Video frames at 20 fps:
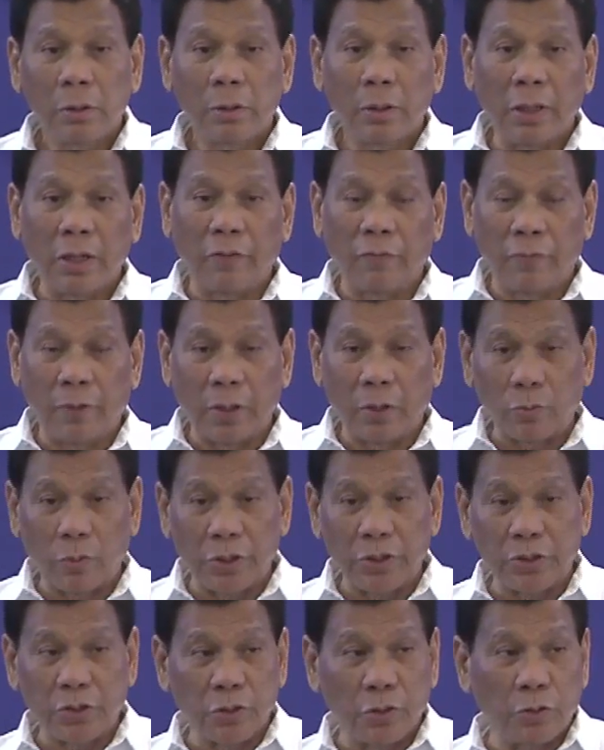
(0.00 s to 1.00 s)

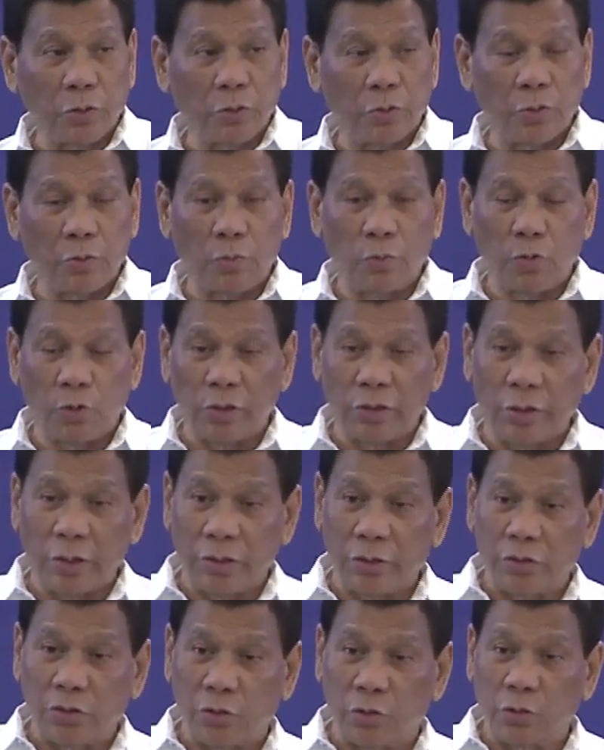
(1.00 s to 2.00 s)
evacuation of
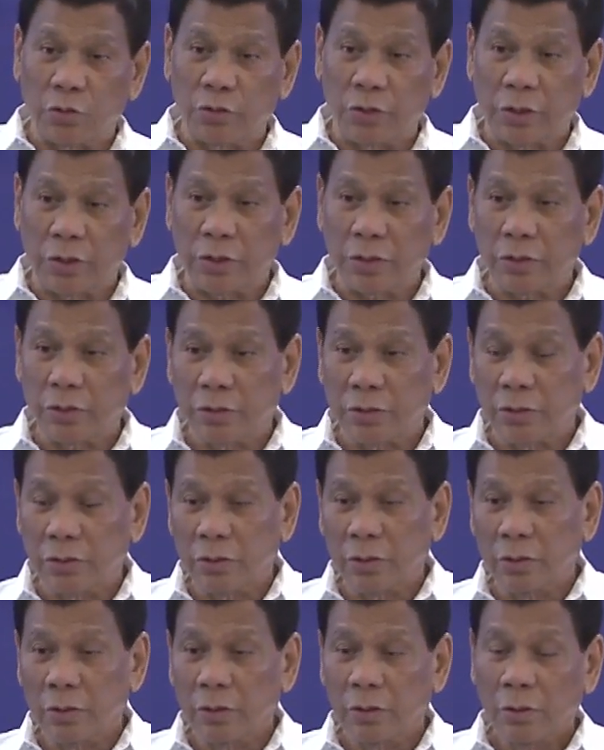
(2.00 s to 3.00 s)
wounded soldiers,
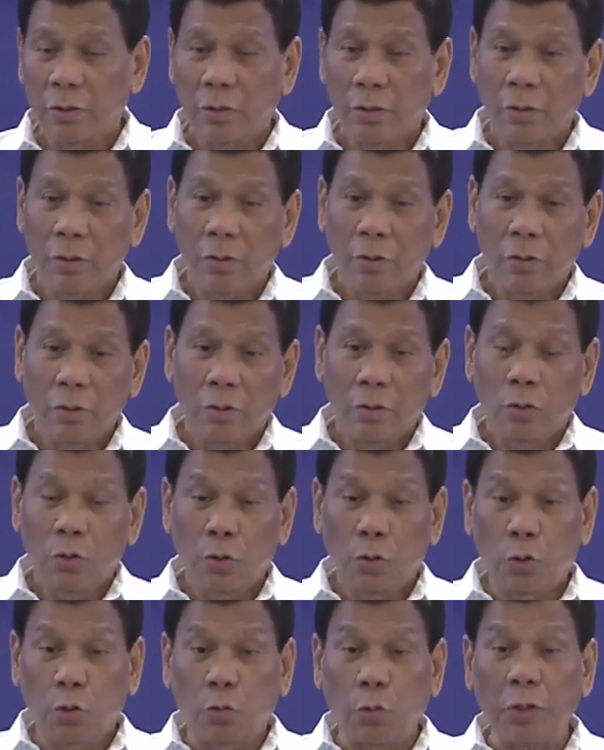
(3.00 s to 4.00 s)

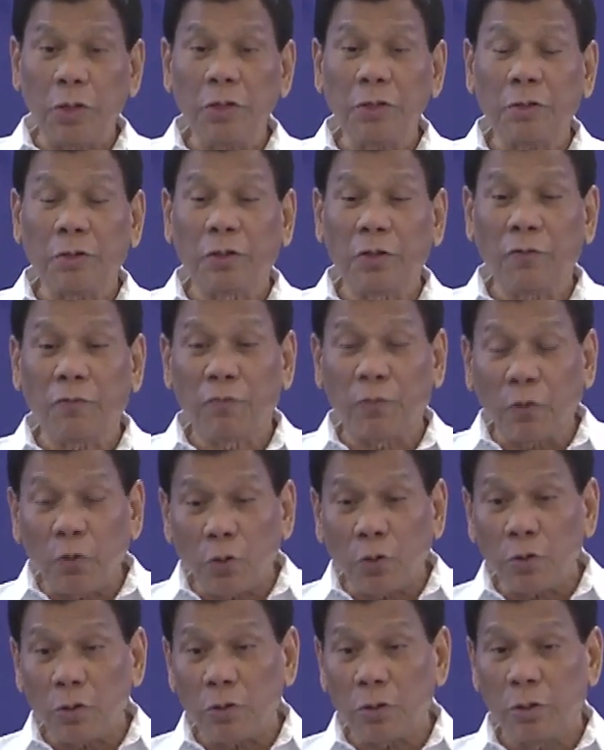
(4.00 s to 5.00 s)

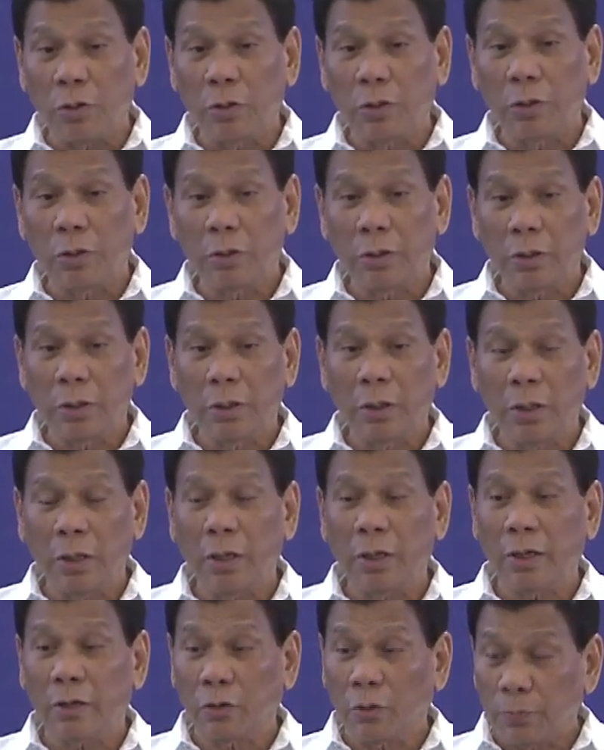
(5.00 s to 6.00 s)
24
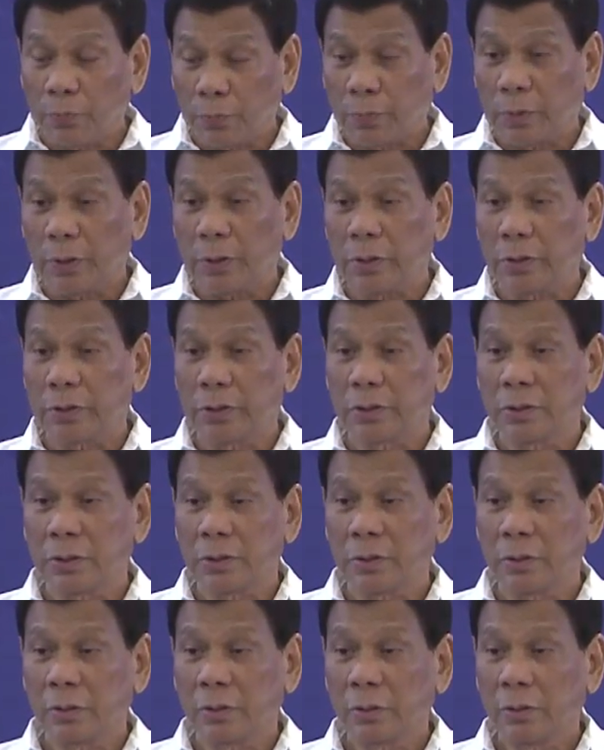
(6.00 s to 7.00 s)
helicopters.
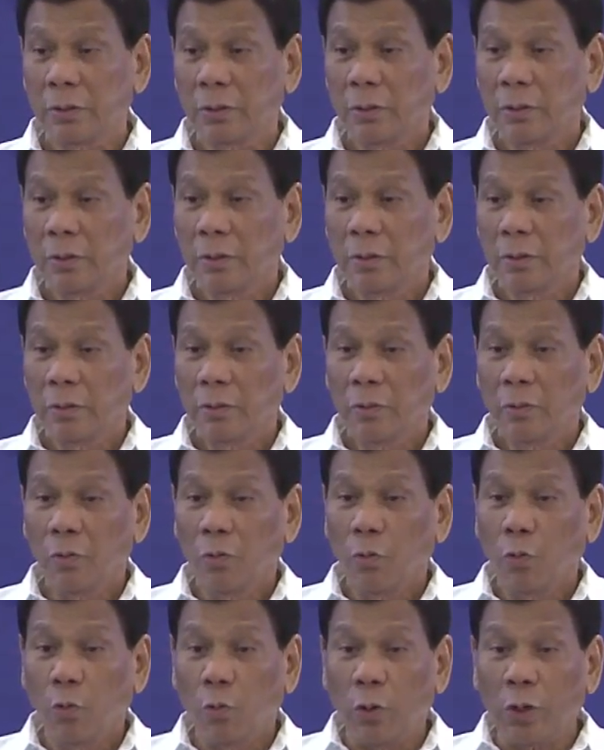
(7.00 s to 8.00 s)

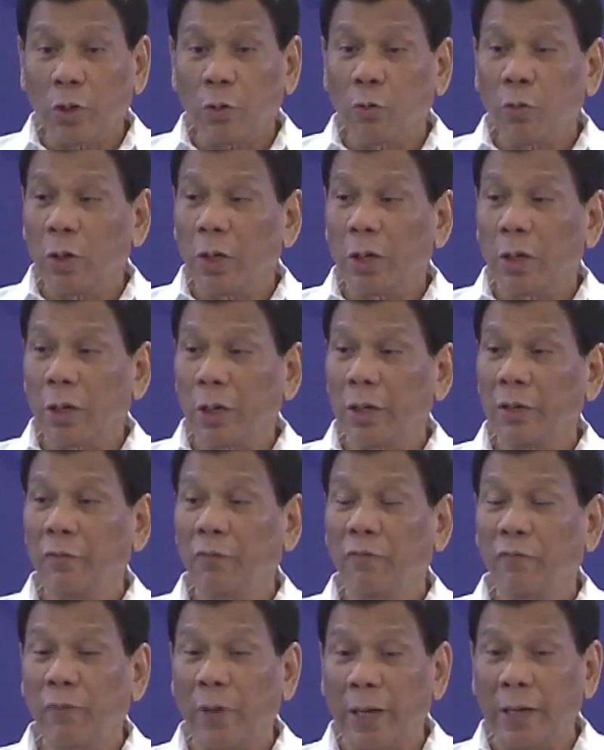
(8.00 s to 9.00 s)
Where will I
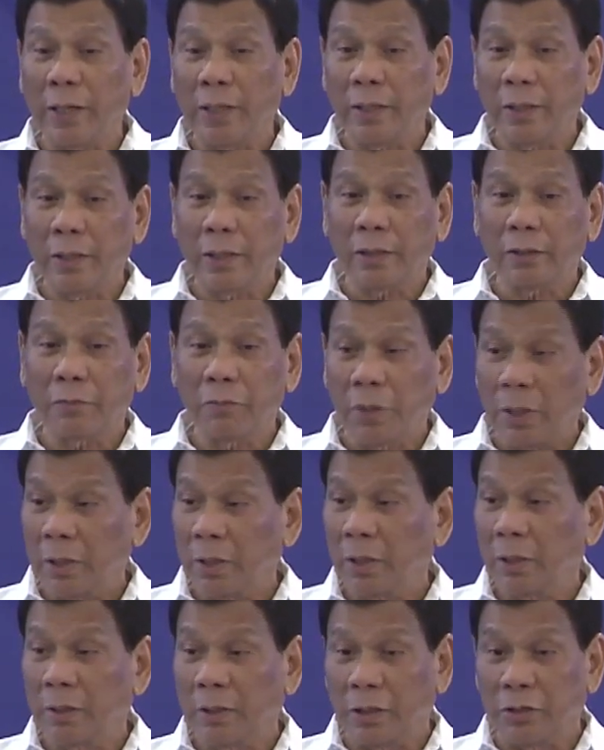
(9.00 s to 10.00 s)
find that
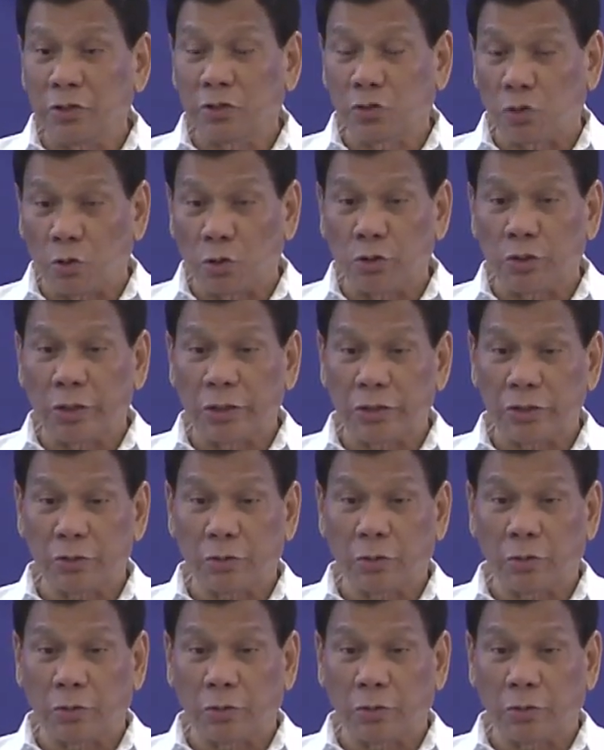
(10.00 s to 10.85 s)
many dead soldiers to